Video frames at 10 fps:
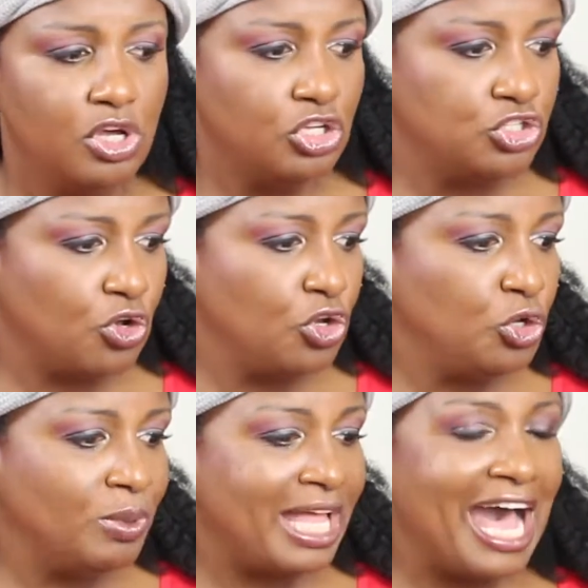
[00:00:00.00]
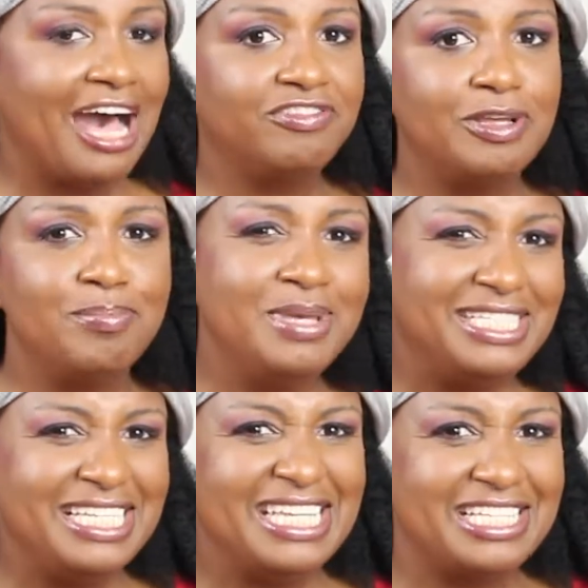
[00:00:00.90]
So you will have the
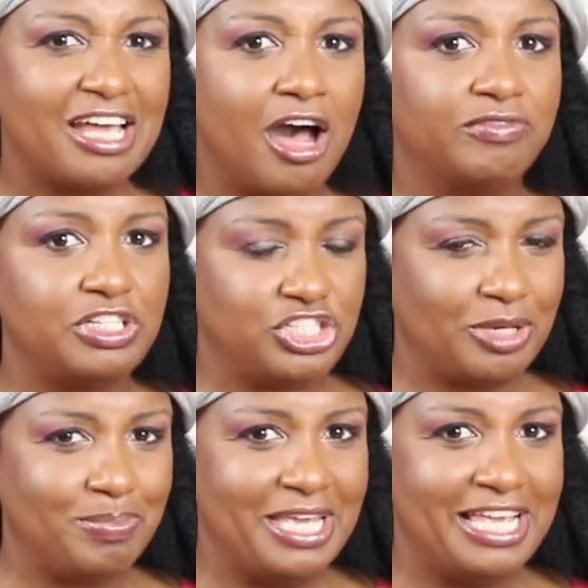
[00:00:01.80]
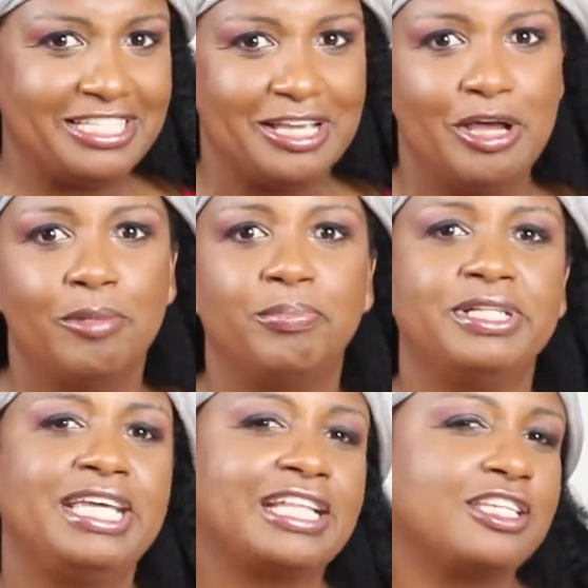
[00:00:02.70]
meatiness of the chickpeas, but
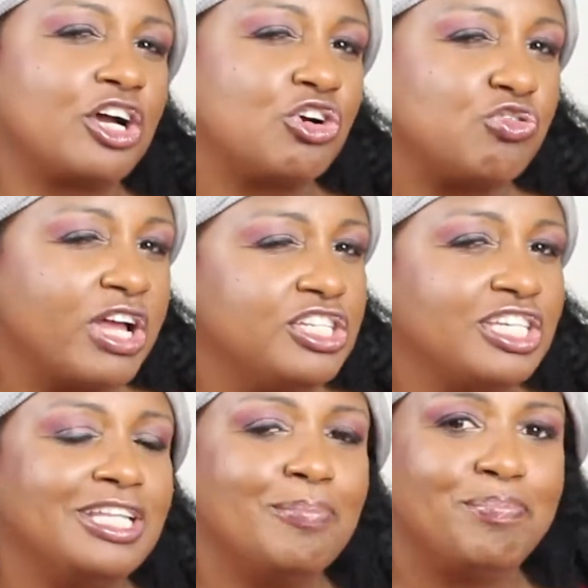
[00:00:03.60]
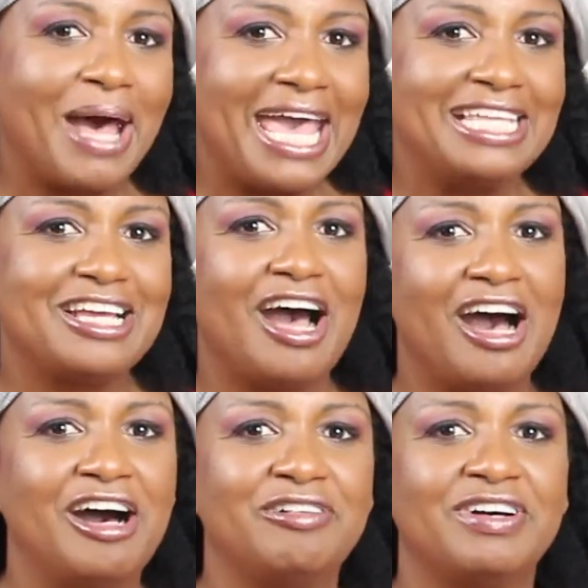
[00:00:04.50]
yet the crunch and the bite
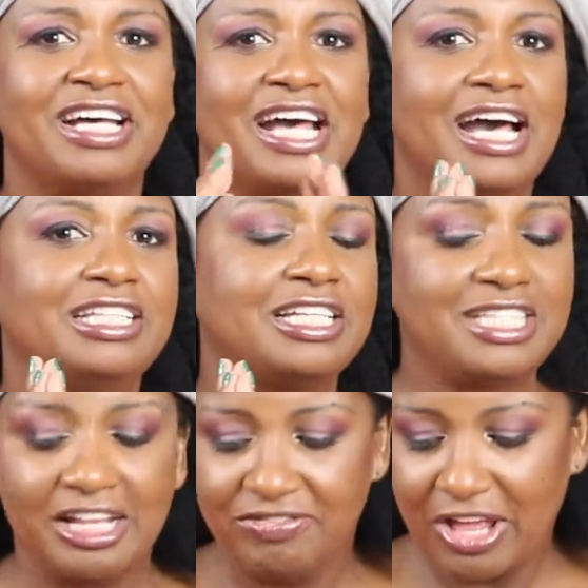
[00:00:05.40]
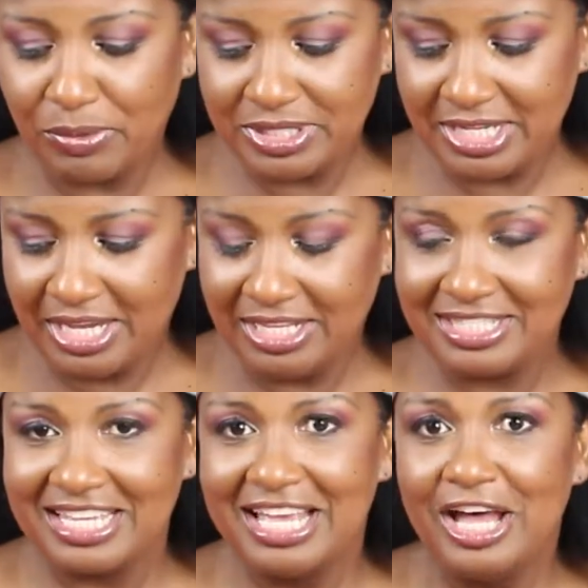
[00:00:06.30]
of the sunflower seeds.